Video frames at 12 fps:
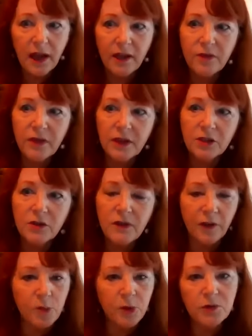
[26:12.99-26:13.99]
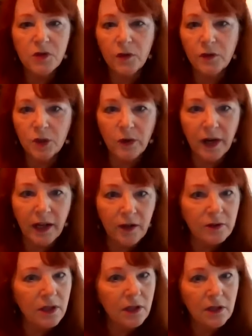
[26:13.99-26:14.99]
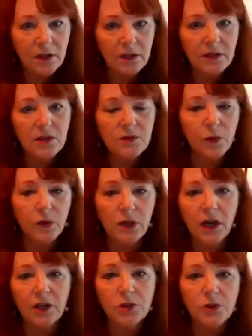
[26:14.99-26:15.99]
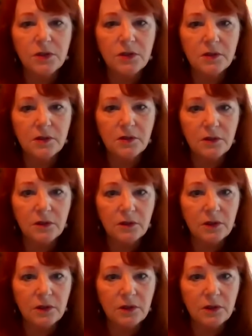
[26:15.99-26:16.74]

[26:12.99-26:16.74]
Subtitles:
And then you've got the boots on the ground in these foreign countries that are,